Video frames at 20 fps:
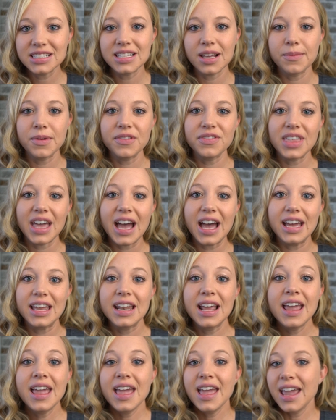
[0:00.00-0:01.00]
some of that
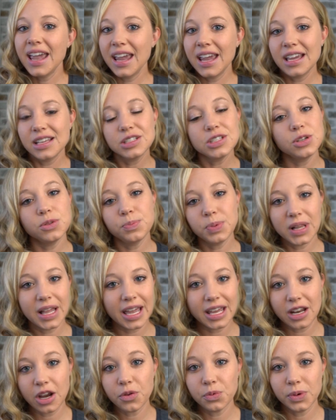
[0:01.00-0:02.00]
and to
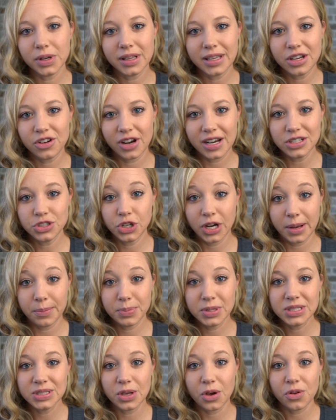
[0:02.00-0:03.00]
plan a really great trip.
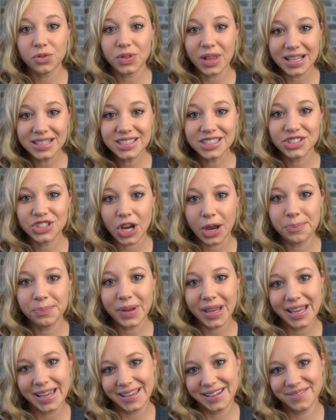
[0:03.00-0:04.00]
So let's jump
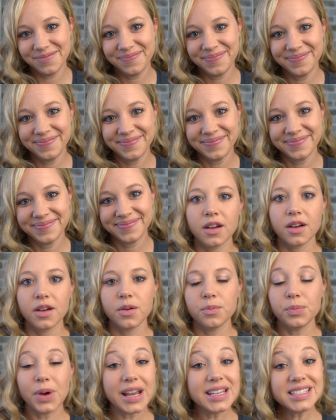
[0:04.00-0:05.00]
in.
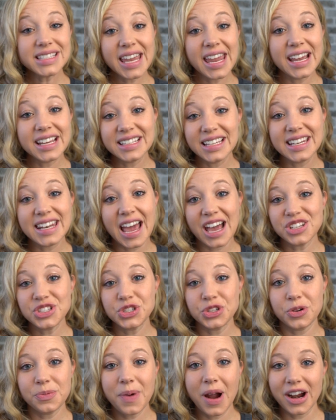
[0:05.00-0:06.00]
Bryce Canyon
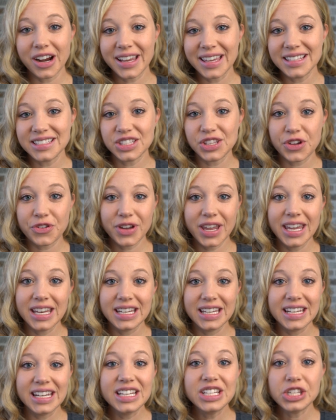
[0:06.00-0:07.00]
National Park is
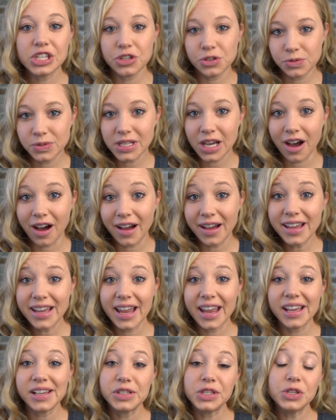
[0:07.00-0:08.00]
located in Utah,
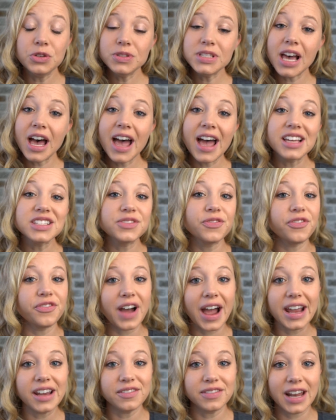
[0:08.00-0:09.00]
and Utah has
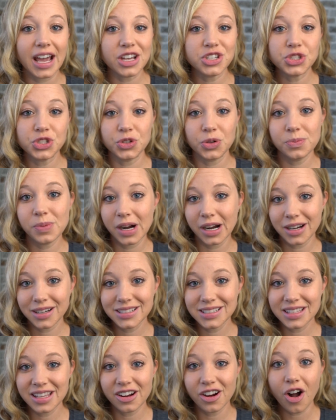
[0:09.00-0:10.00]
5 national parks.
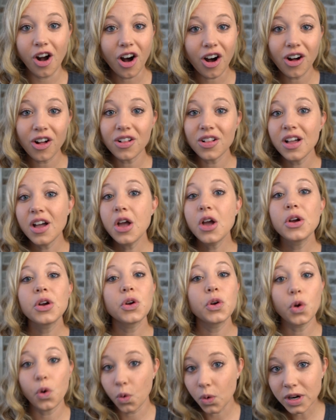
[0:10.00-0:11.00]
They're all
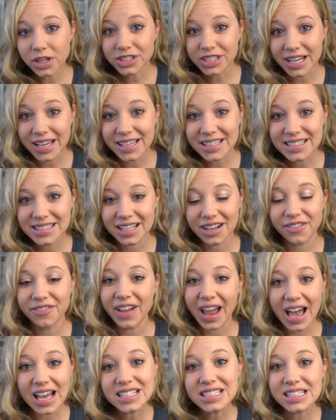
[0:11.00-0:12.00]
gorgeous. They're
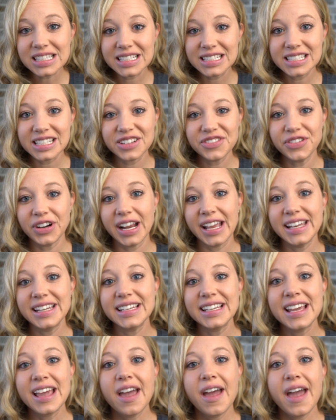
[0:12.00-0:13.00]
vastly different.